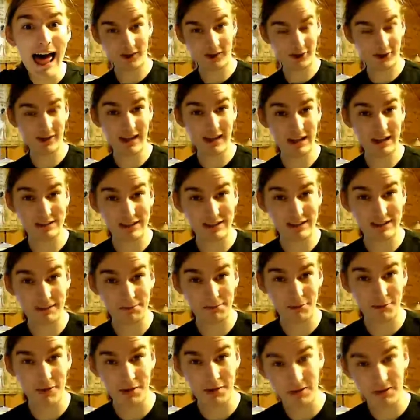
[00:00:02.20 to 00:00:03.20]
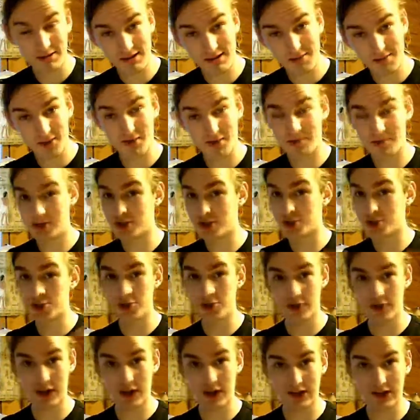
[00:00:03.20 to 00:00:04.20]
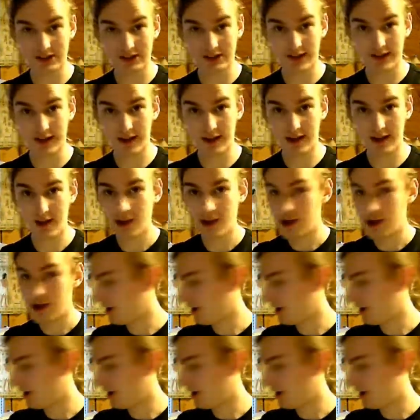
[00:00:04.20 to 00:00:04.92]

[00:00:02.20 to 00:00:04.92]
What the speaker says: Okay, as I promised, I'm going to be showcasing,